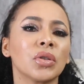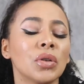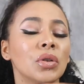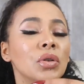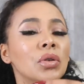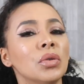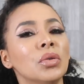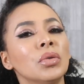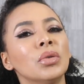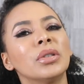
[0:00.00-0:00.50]
So
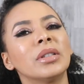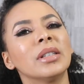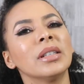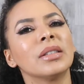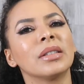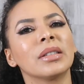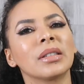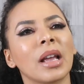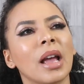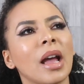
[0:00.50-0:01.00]
use
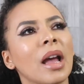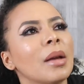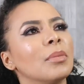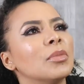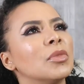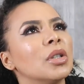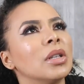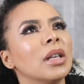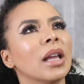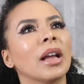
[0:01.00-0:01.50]
this
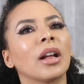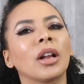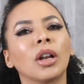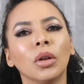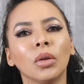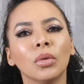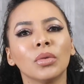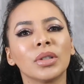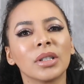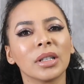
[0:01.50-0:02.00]
time to get
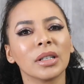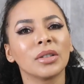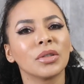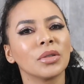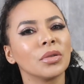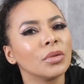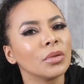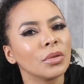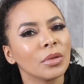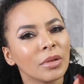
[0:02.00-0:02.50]
closer
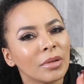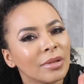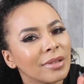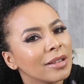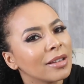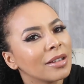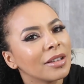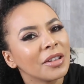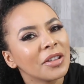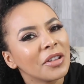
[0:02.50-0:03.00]
to
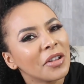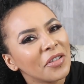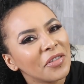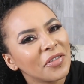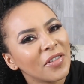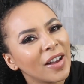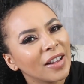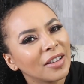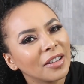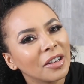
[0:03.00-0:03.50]
your
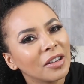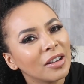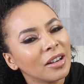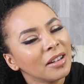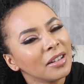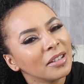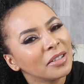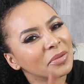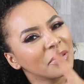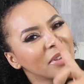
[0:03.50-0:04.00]
Father
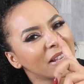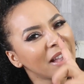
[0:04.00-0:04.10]
God.